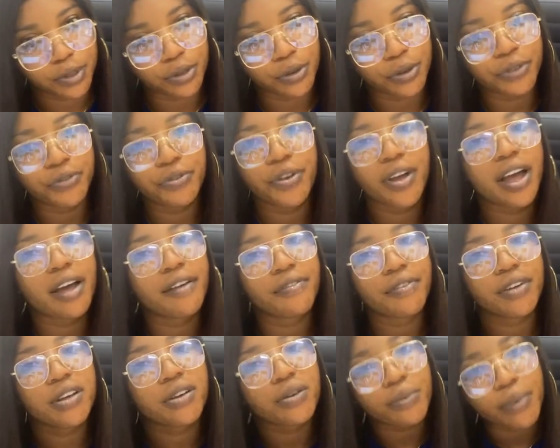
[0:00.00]
So if you
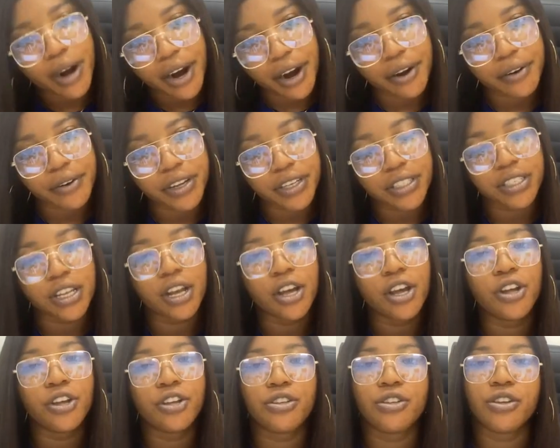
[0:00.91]
have inquiries,
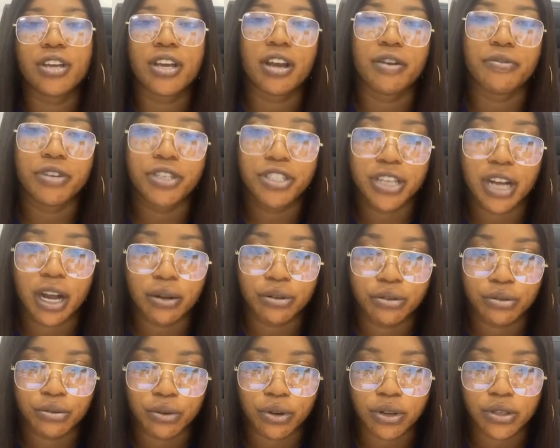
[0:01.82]
you can reach
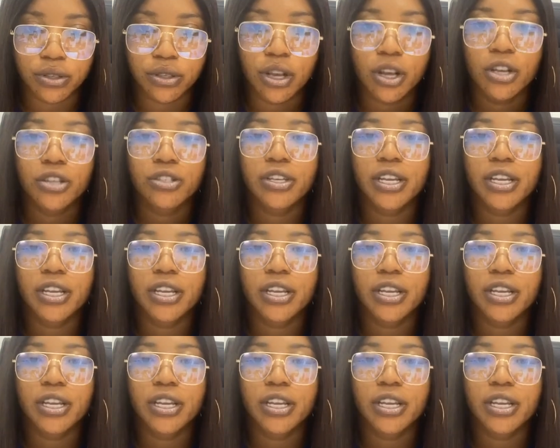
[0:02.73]
out to us.